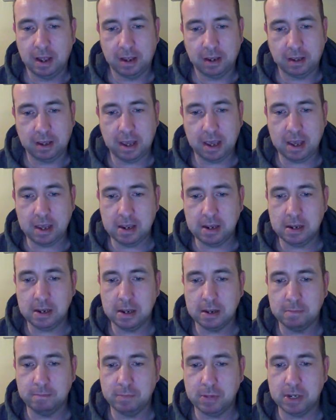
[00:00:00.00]

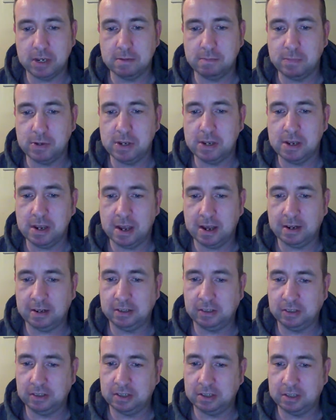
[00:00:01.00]

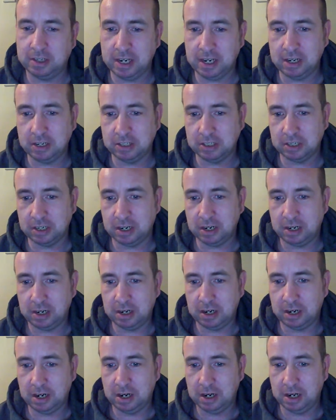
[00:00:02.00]
kbps data
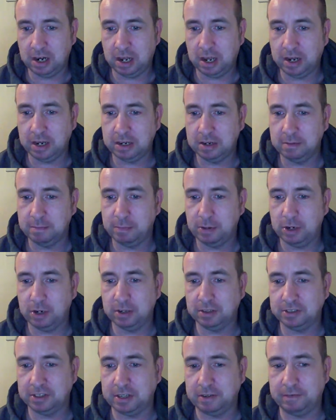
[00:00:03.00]
line
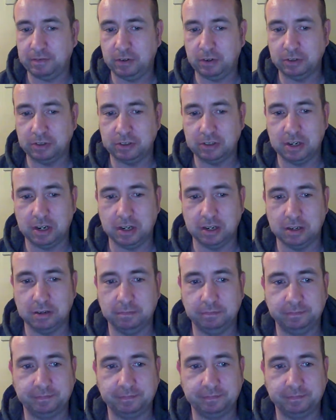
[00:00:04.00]
plus a voice line.